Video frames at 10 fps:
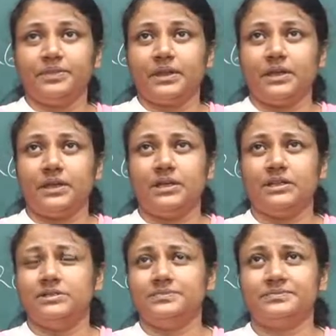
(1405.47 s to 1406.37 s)

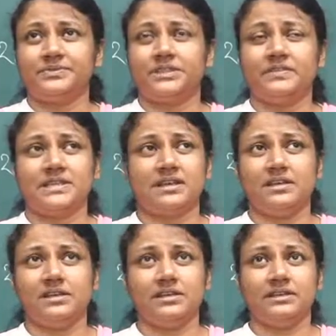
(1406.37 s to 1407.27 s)
uh, there was
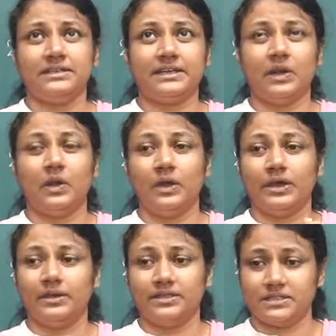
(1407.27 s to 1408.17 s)
other that law
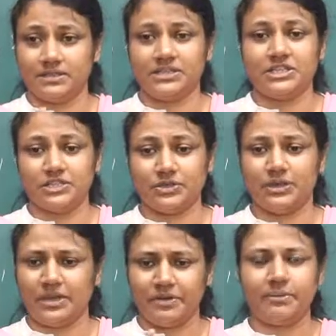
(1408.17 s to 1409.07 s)
t- t-
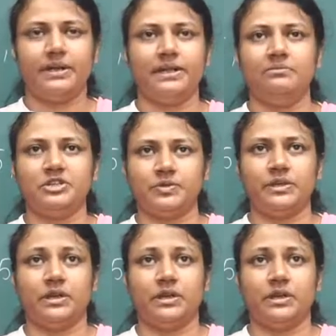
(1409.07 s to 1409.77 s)
everybody in between.